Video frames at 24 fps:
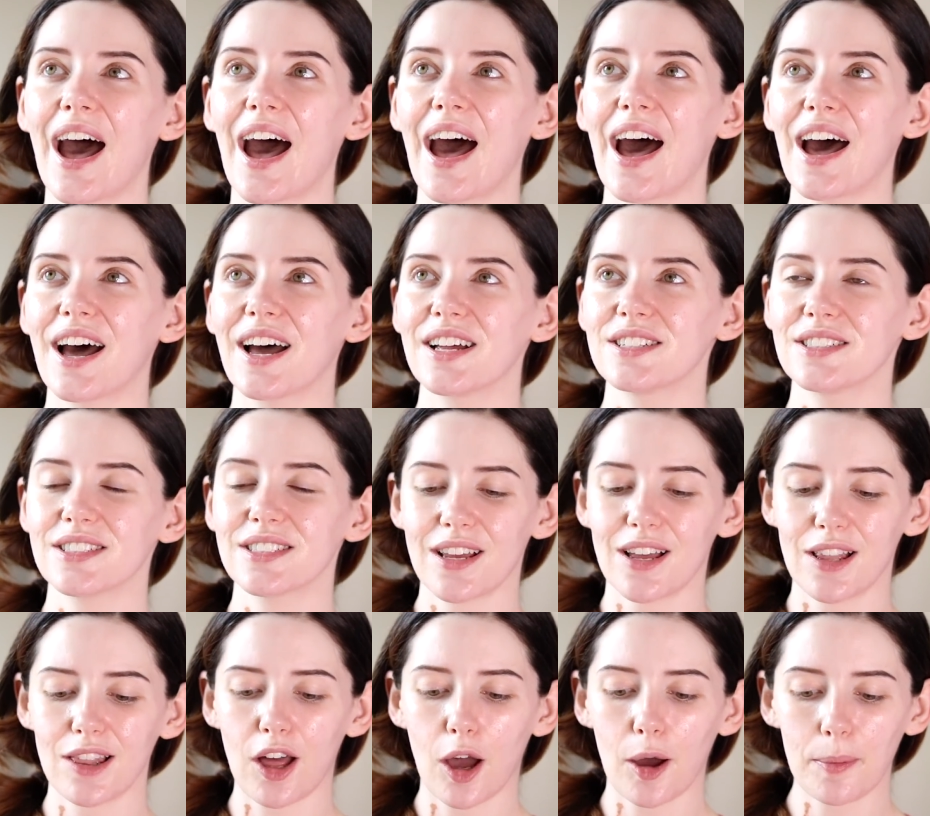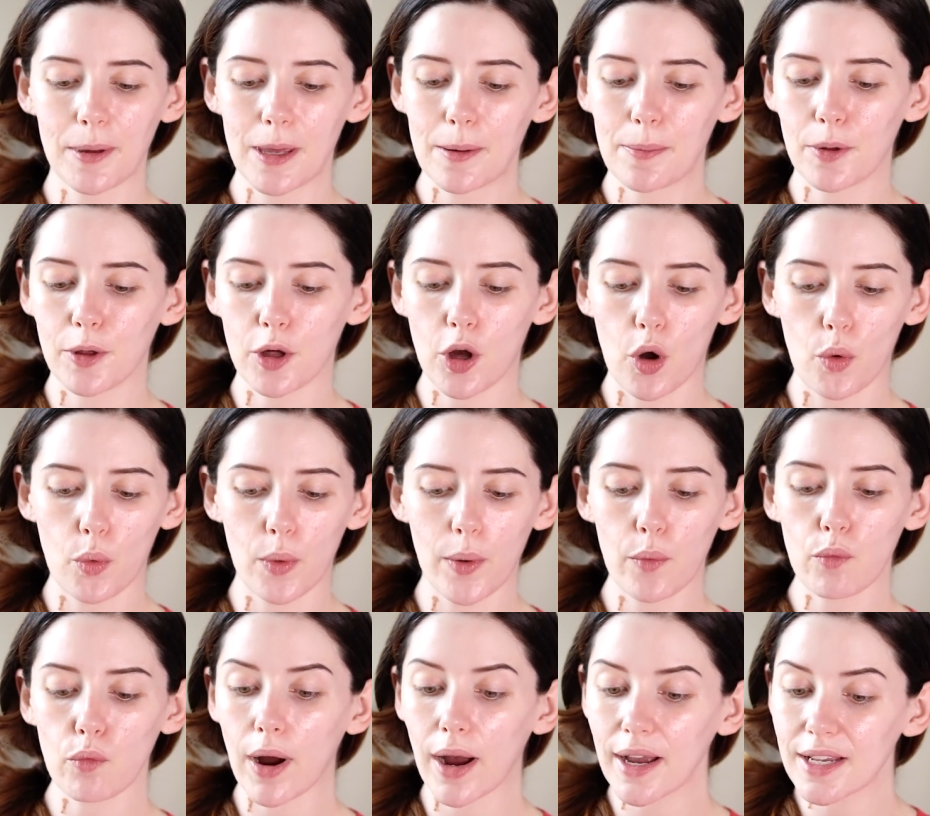and a lot of people go
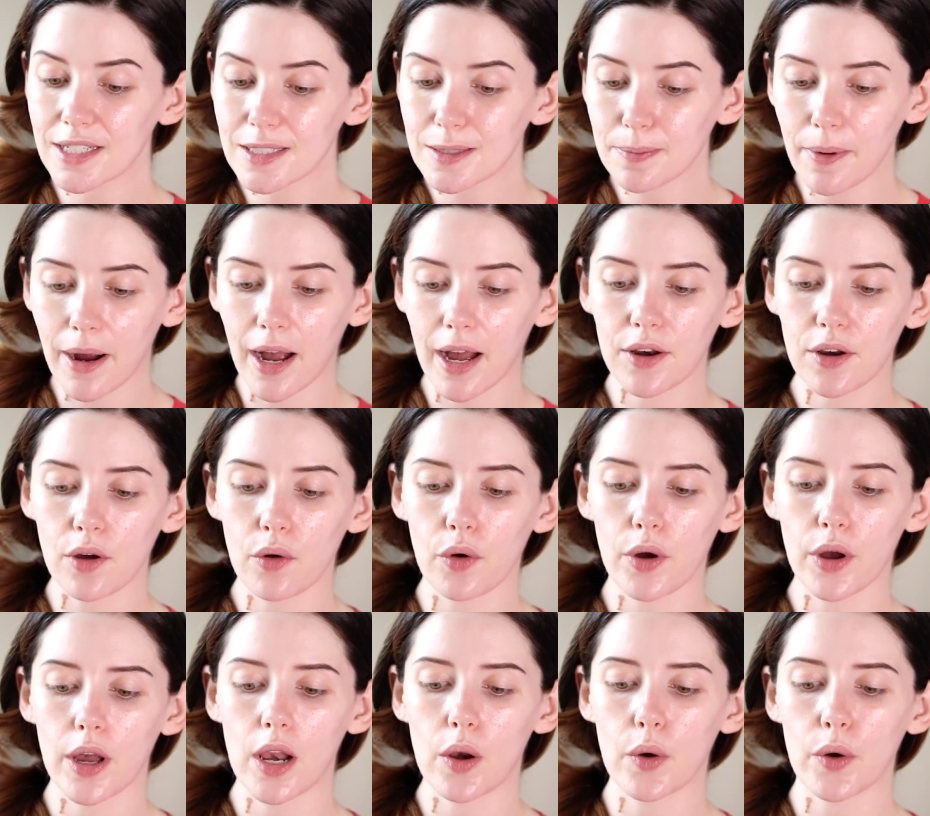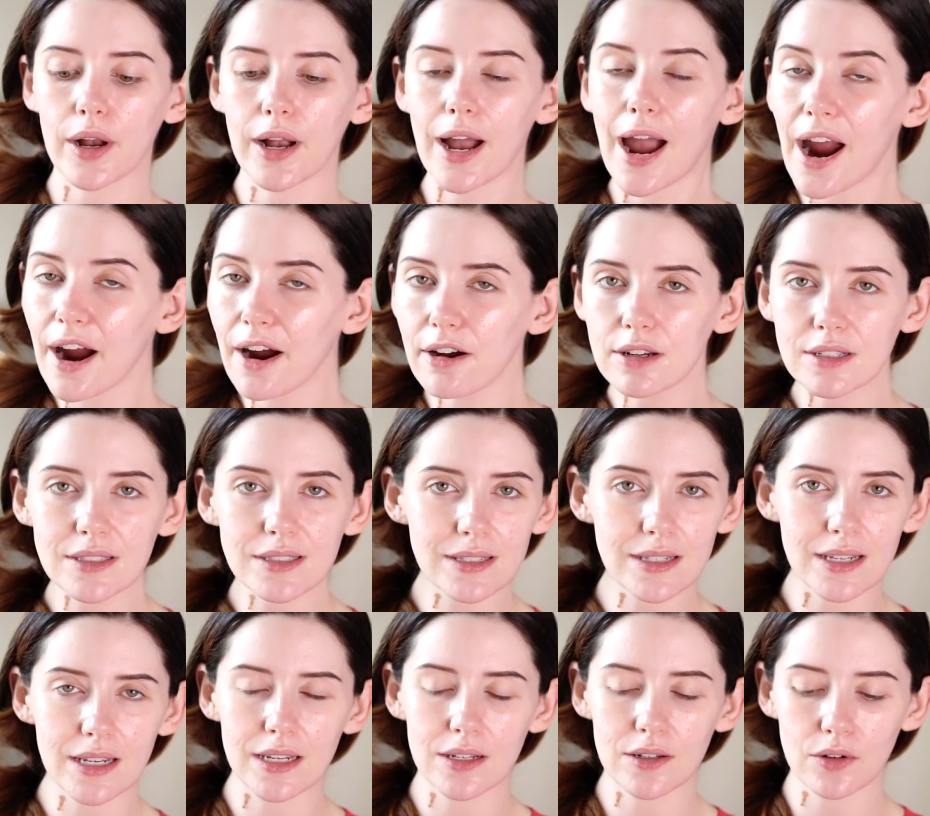with rice bran oil or carrot
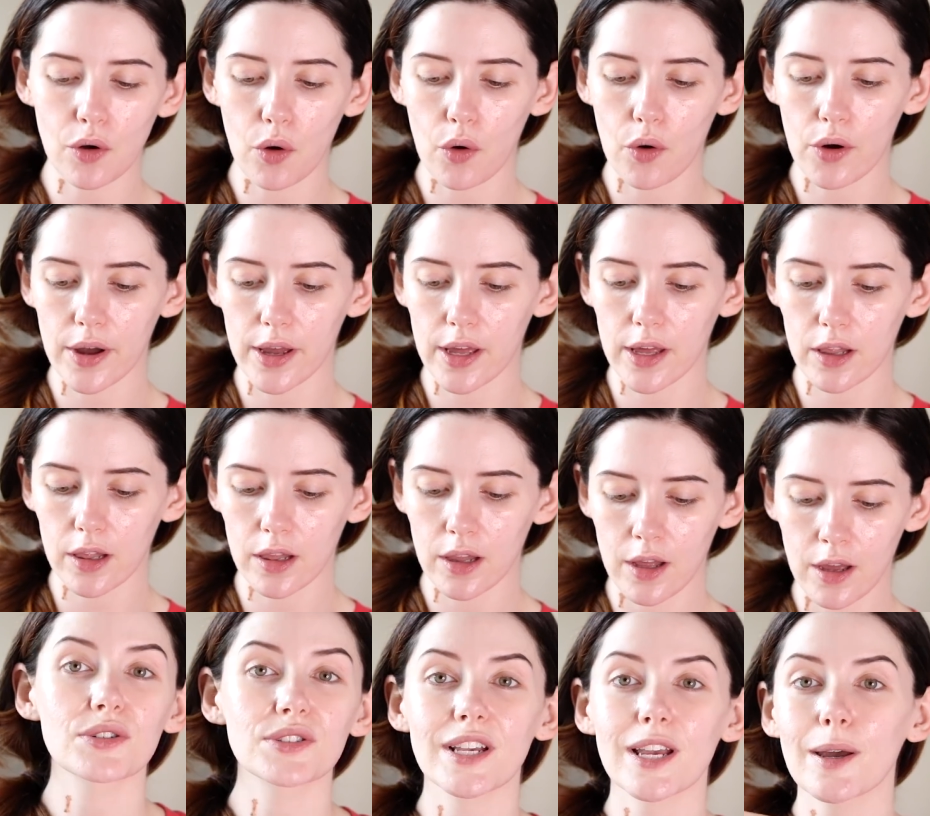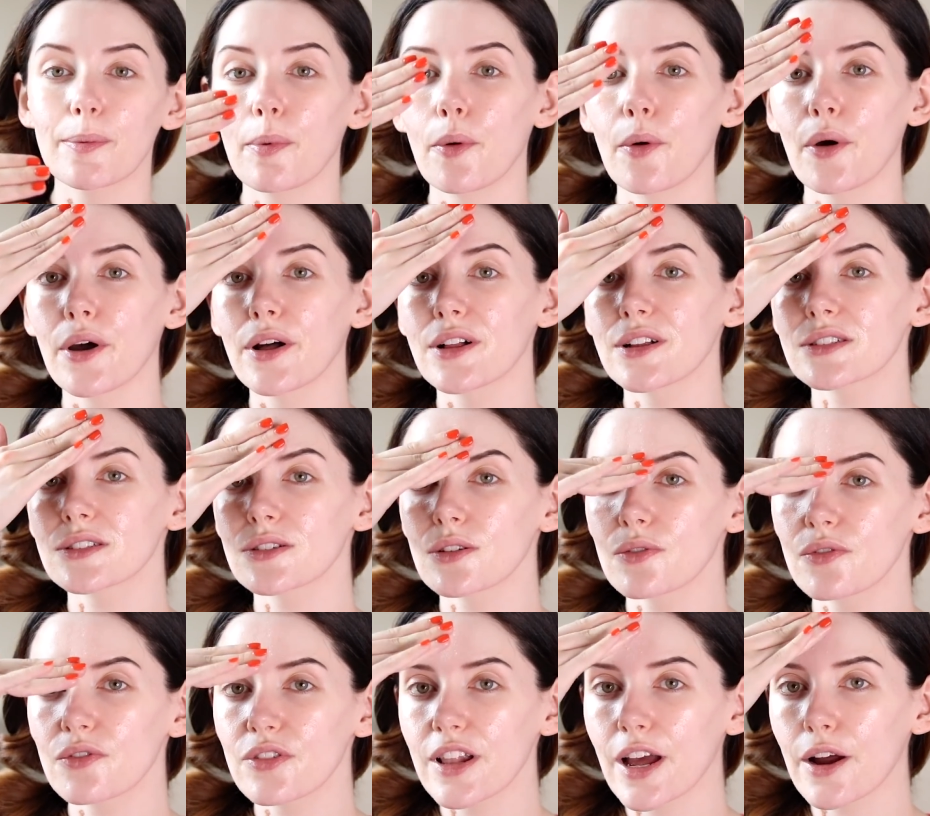seed oil, rosehip oil,
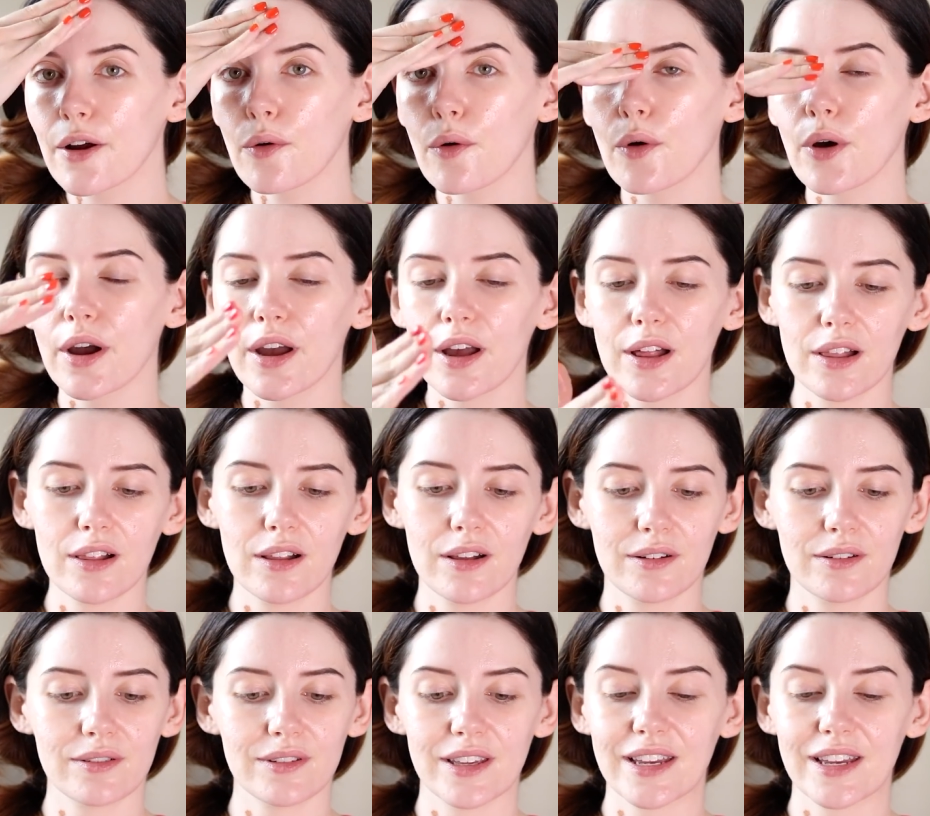sunflower oil.